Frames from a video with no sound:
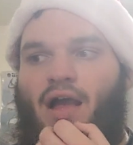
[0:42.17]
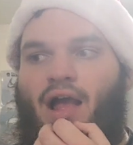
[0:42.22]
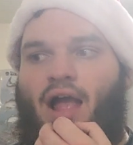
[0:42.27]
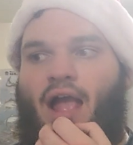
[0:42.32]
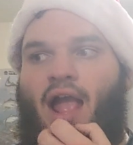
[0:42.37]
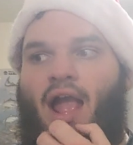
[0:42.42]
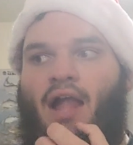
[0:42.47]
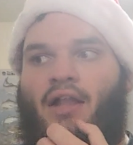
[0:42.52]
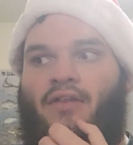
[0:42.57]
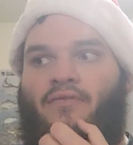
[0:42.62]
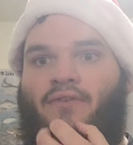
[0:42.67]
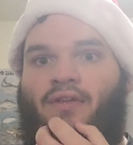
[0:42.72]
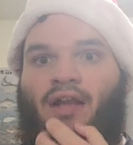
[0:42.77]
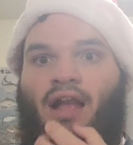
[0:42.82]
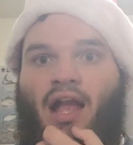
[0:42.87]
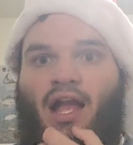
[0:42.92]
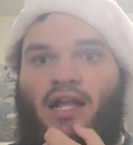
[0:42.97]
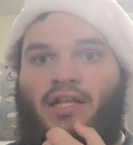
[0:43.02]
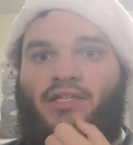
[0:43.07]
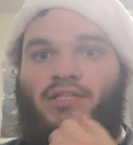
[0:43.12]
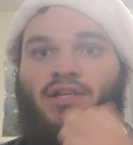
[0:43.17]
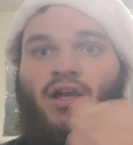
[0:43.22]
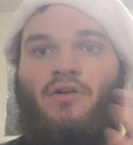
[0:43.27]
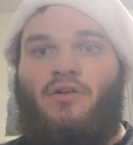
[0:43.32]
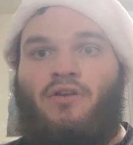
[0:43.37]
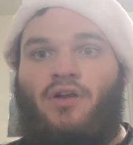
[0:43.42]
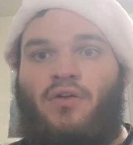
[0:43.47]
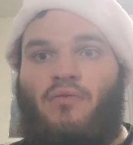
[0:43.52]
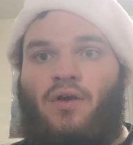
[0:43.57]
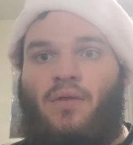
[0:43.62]
And if you guys
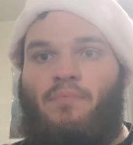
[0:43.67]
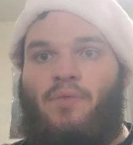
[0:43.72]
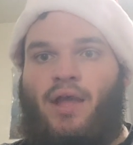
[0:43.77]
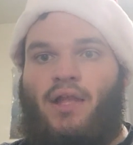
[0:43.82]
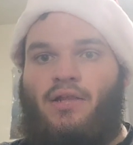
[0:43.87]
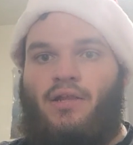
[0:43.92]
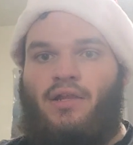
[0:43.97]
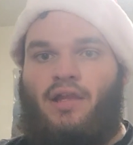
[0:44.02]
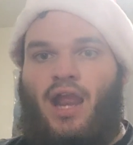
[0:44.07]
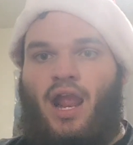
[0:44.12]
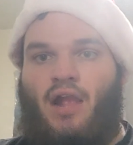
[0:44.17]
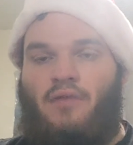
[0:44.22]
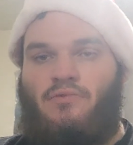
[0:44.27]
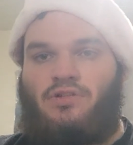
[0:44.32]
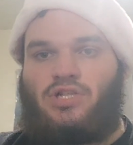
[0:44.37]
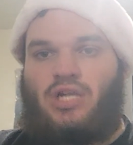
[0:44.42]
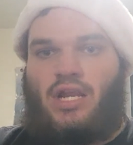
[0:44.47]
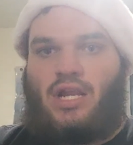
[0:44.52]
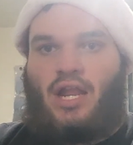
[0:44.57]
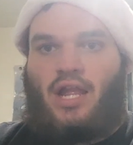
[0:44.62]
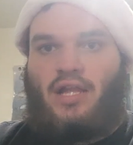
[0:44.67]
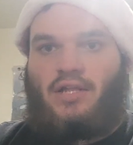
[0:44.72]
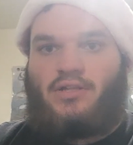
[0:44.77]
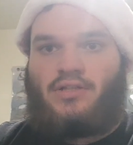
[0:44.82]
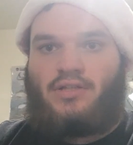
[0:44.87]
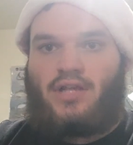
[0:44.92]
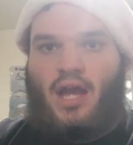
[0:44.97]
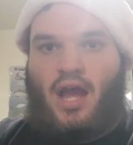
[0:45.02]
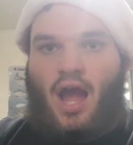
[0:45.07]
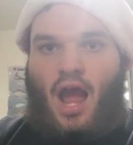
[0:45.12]
don't know what Bendy Ink Machine
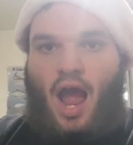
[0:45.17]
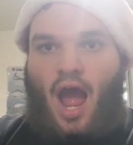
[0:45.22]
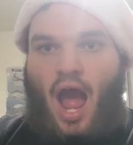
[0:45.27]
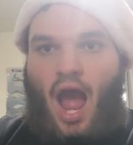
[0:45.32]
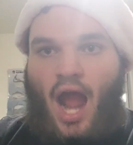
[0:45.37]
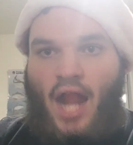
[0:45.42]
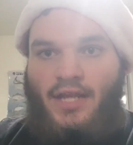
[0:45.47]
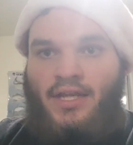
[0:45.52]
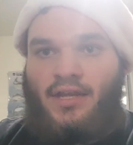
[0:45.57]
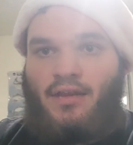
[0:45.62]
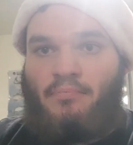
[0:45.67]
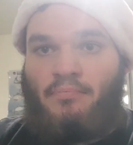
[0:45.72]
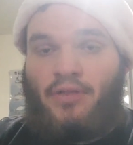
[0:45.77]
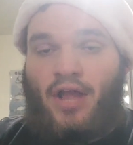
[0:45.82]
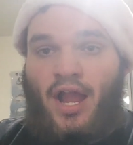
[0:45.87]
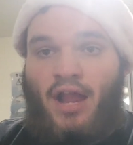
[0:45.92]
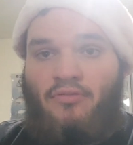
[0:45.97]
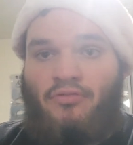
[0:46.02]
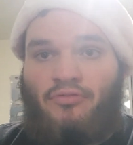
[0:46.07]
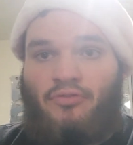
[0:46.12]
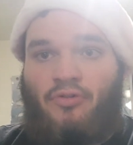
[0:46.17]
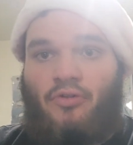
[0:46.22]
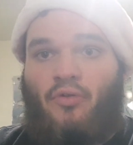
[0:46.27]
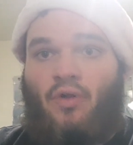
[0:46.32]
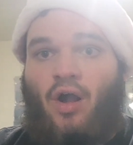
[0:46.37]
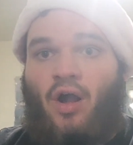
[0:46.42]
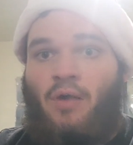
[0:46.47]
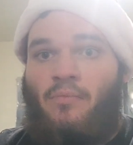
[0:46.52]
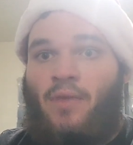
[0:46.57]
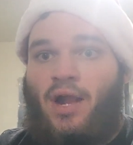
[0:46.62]
is, I did a playthrough
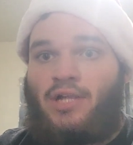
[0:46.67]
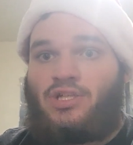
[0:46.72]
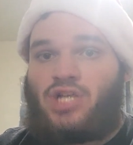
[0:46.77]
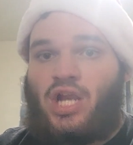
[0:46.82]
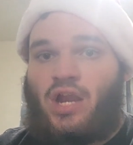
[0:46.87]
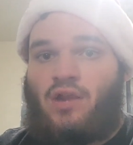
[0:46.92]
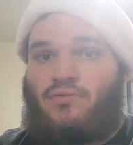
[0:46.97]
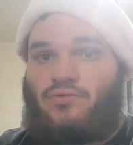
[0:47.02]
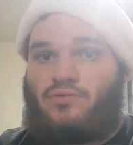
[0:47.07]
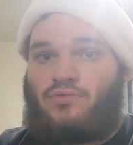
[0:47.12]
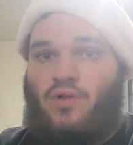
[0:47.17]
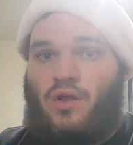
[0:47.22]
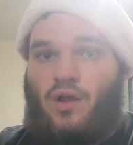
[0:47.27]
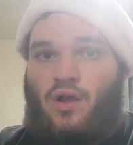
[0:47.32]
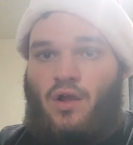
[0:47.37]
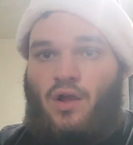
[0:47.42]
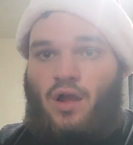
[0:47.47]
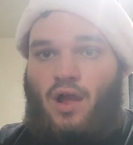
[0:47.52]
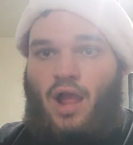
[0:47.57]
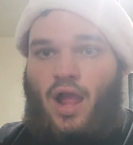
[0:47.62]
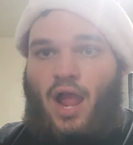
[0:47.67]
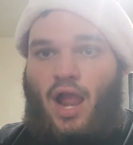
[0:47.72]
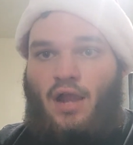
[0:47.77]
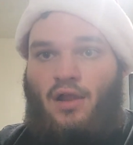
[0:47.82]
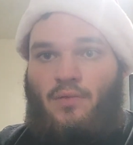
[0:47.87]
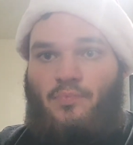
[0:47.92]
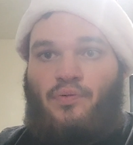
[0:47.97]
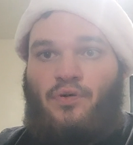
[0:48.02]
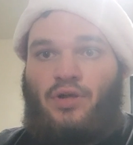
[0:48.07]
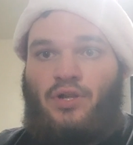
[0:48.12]
on my channel, and
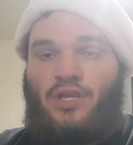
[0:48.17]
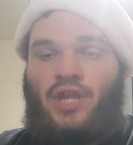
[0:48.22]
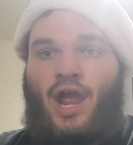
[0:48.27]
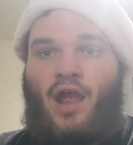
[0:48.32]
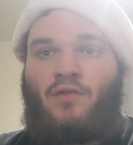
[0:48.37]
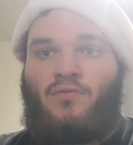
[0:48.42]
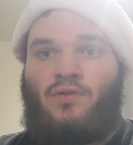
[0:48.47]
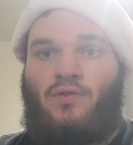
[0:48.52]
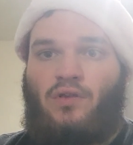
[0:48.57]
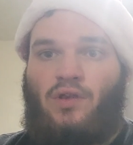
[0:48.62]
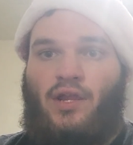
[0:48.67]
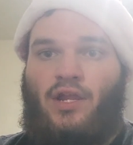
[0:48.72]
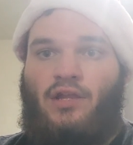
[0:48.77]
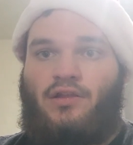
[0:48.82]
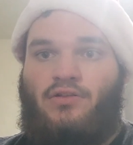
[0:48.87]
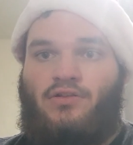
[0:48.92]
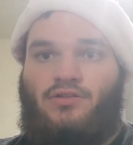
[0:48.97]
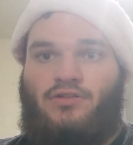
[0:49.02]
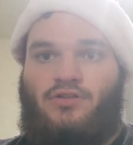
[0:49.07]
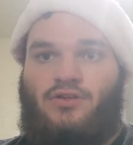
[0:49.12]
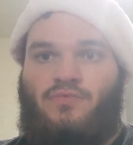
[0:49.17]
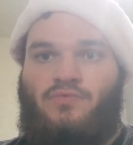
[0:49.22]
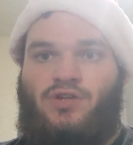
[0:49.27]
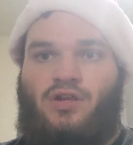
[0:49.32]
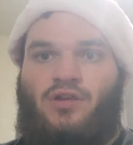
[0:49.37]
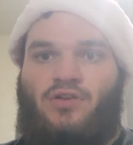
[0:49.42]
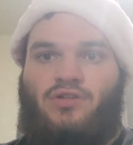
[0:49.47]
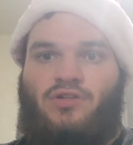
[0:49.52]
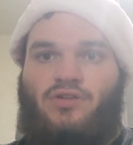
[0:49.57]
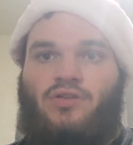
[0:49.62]
I'll put it down in the link in the
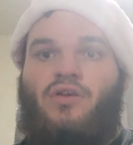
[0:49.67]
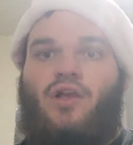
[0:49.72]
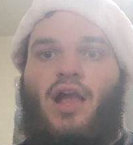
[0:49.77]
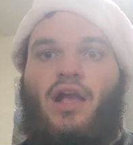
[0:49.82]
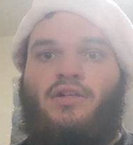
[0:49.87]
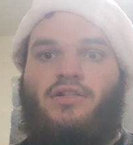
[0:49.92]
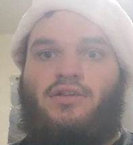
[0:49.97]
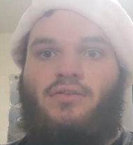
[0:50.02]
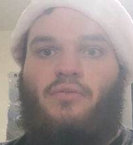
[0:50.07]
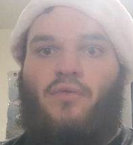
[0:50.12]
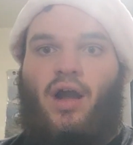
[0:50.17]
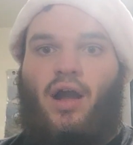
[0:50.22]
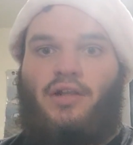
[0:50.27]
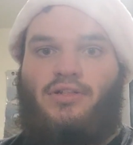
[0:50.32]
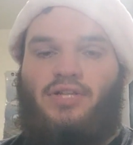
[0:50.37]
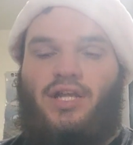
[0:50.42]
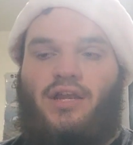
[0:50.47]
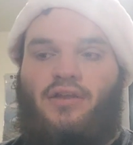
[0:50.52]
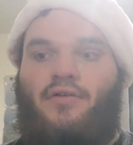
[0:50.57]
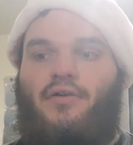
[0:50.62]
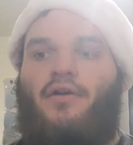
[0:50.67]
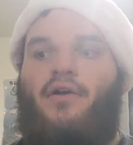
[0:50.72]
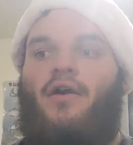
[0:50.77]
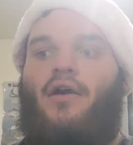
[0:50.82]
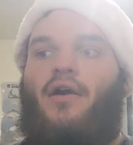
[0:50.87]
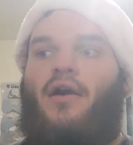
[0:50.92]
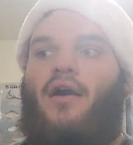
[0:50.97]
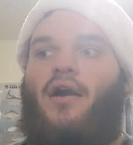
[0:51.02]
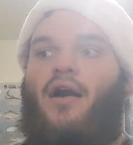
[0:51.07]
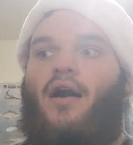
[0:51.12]
description so you guys can watch it.
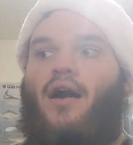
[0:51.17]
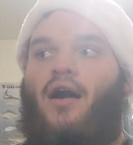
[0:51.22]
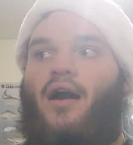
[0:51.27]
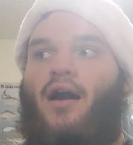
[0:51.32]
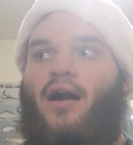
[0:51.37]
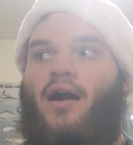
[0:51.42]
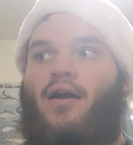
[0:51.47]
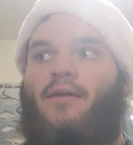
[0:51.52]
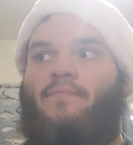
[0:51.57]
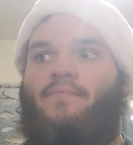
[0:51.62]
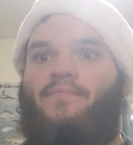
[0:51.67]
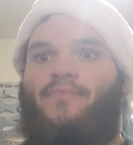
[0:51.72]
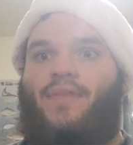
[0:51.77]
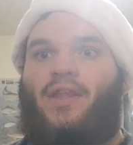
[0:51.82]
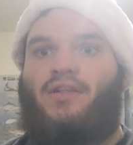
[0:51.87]
So